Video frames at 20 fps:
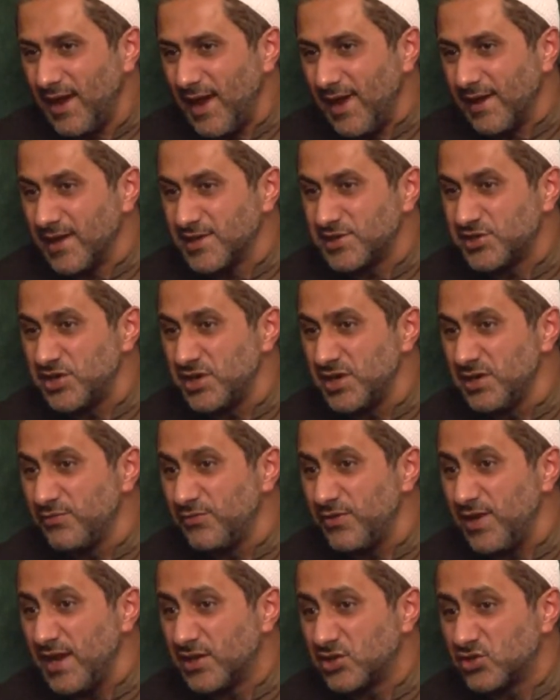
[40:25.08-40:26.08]
and
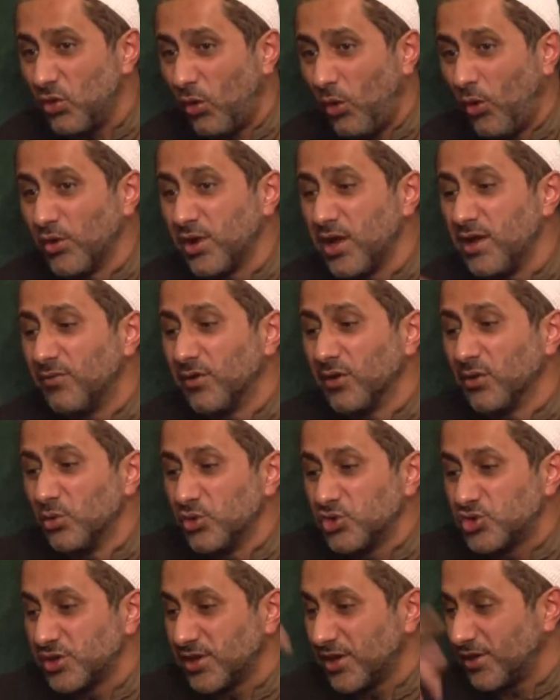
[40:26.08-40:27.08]
achieve its own
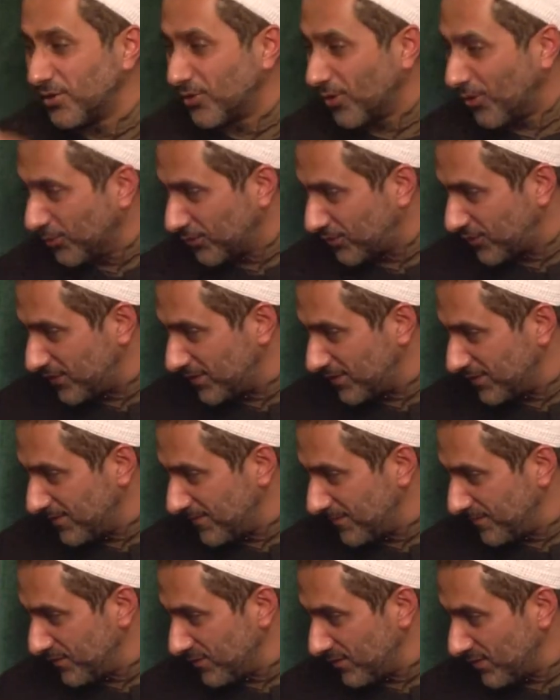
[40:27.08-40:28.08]
evolution and growth.
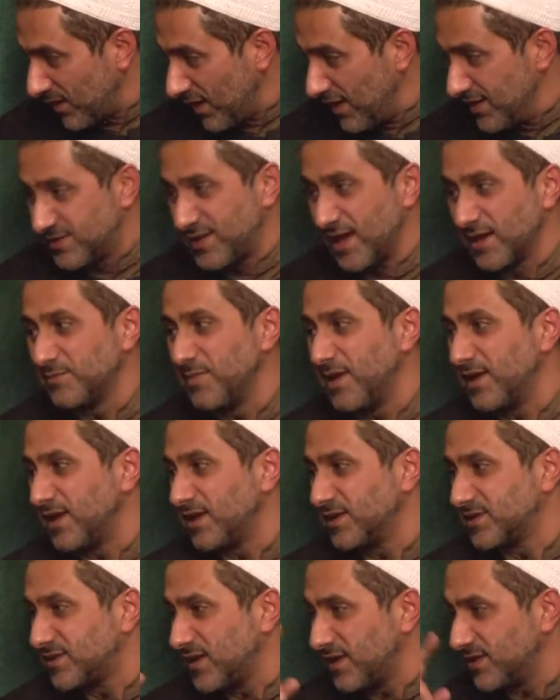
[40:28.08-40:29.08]
Is that
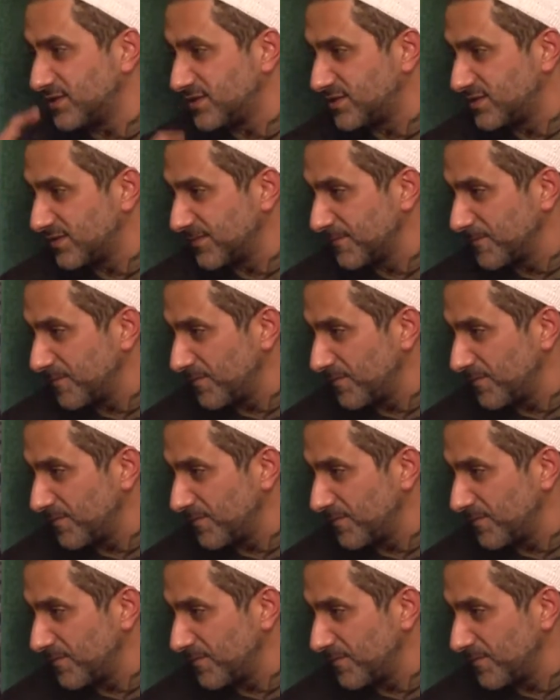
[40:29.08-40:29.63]
making sense?